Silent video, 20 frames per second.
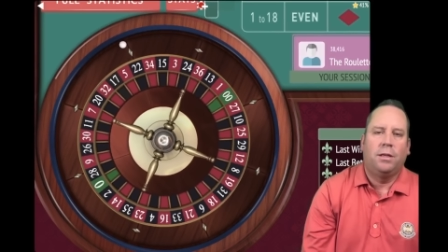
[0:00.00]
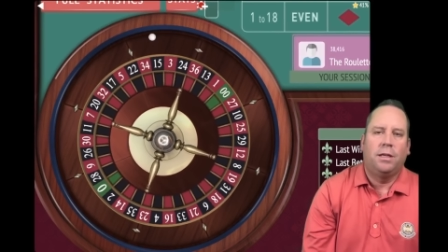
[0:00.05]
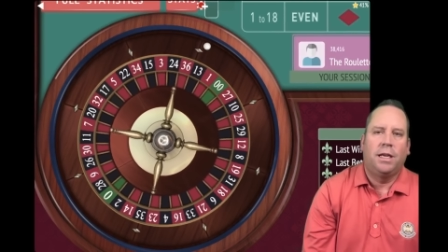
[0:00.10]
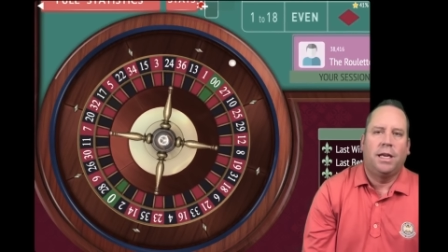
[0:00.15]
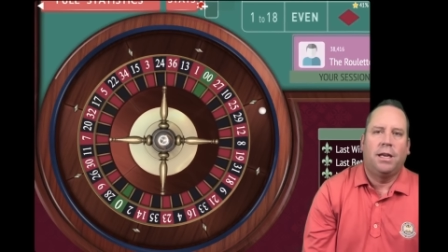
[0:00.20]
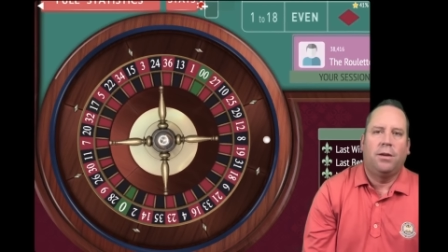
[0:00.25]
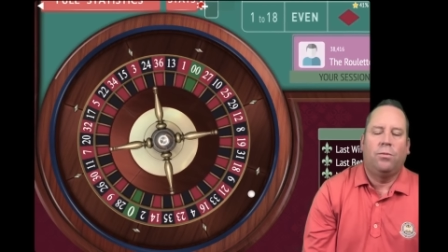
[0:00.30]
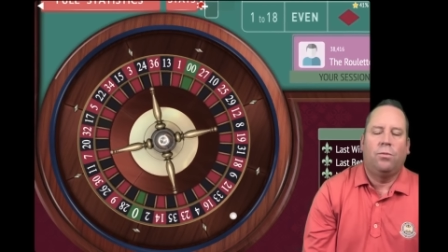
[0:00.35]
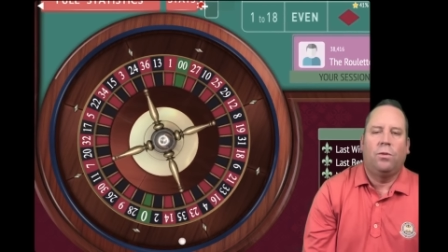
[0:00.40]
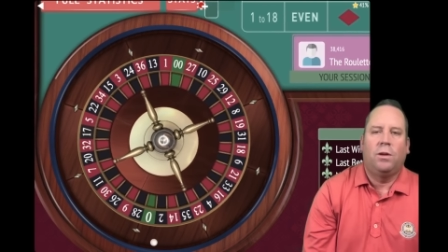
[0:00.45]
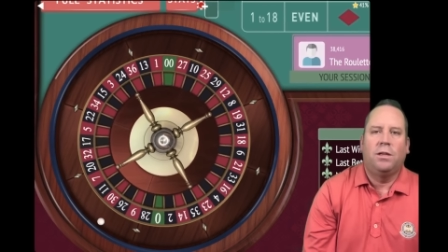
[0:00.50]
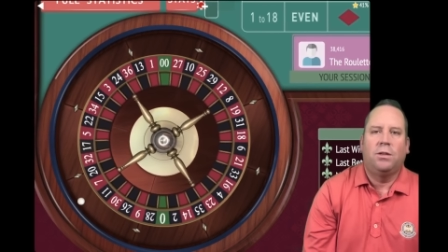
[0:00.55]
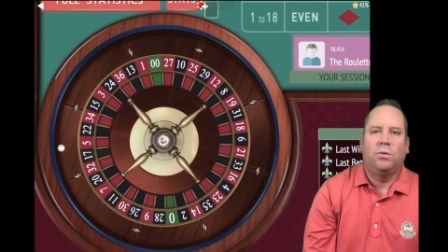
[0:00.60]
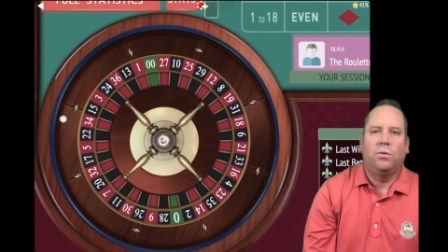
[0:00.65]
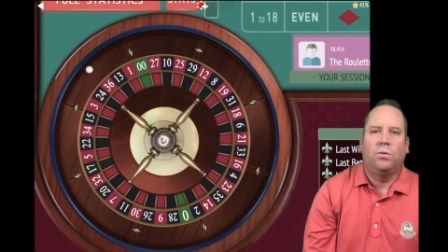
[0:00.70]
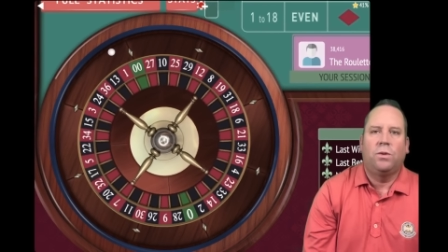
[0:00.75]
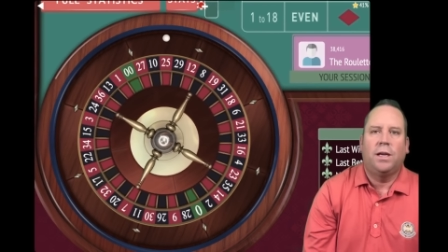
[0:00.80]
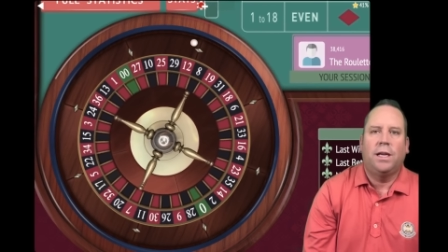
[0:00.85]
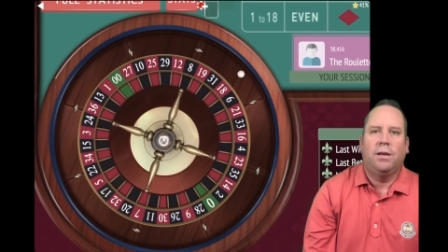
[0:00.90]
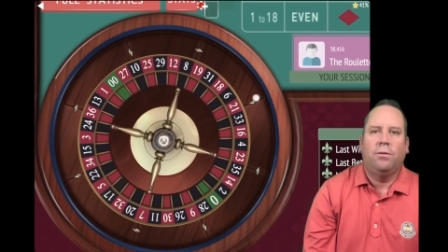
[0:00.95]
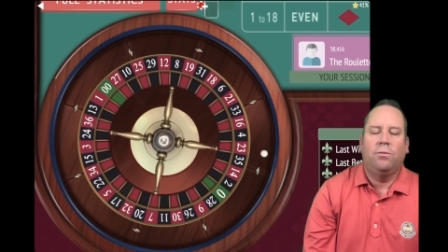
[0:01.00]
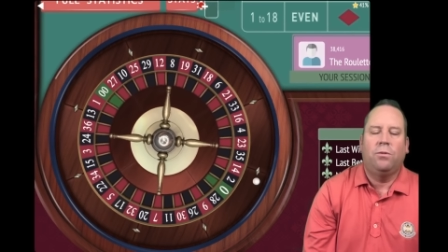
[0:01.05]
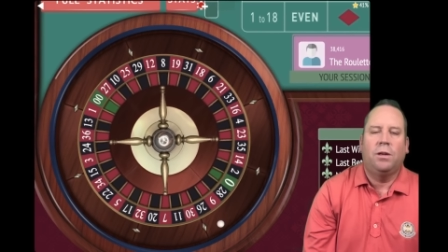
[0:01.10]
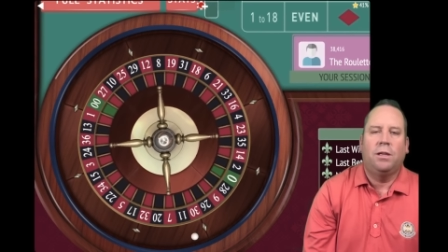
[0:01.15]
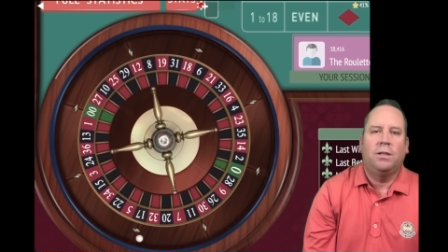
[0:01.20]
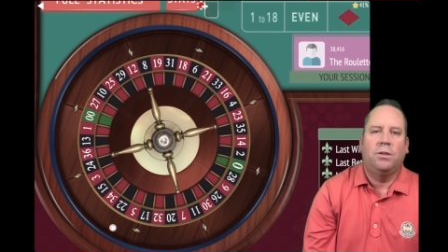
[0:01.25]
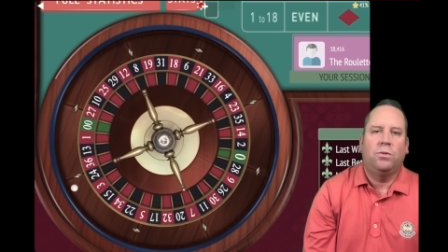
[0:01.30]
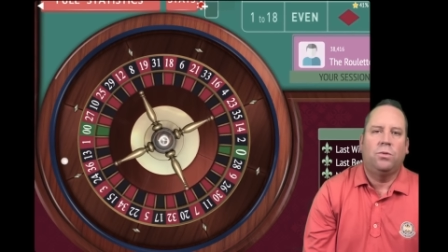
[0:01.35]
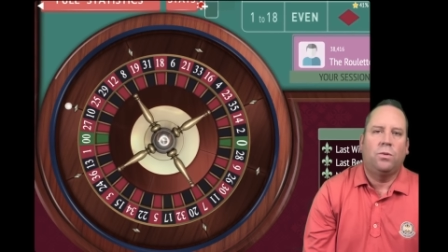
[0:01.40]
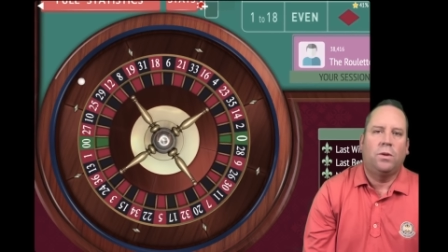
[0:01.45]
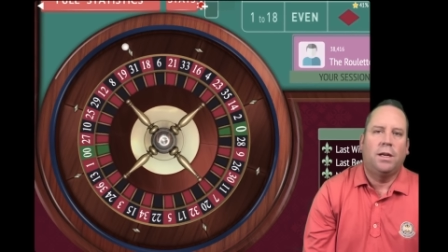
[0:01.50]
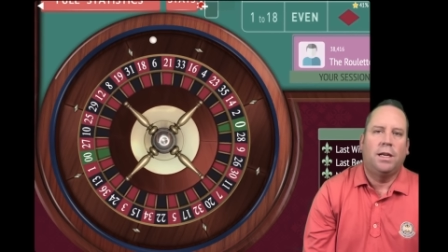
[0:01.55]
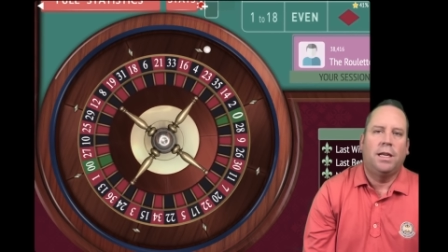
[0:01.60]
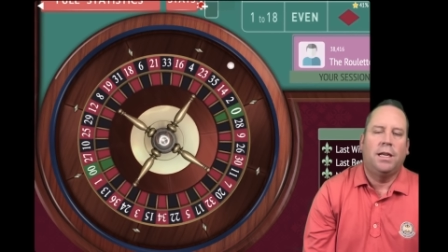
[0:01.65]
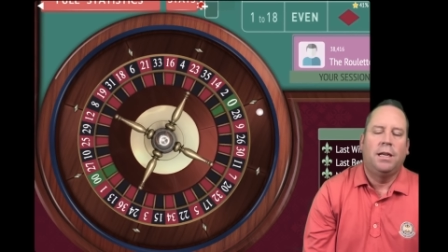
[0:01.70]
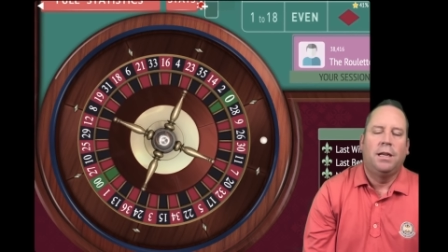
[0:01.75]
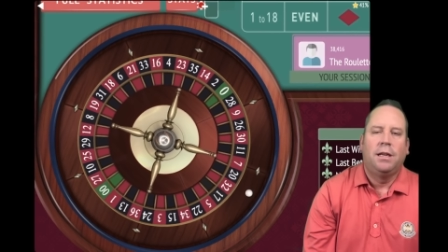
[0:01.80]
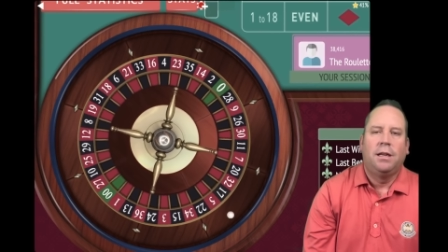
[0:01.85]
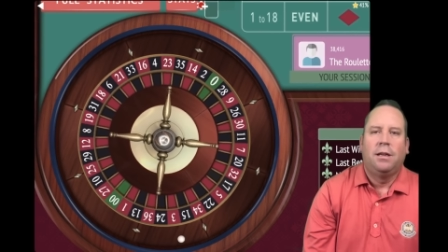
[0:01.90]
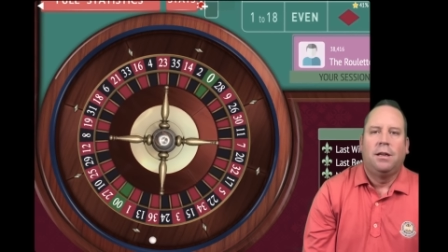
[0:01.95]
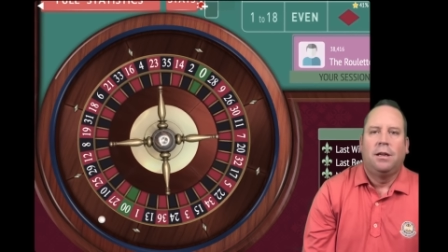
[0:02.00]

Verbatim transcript: Again, 120, 120